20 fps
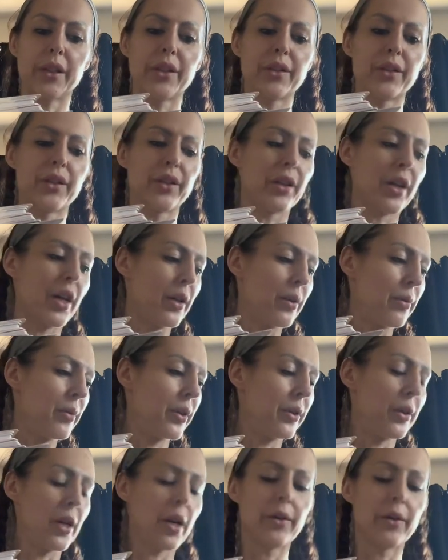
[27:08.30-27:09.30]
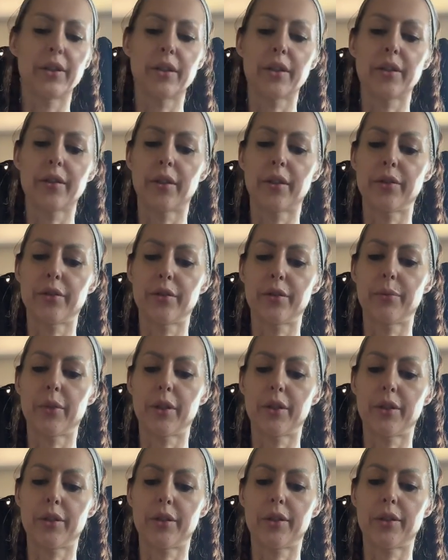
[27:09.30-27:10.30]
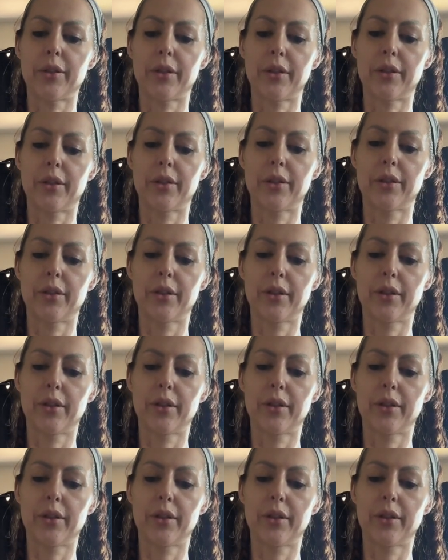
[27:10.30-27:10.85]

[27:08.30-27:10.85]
I don't want her out in the sun too much.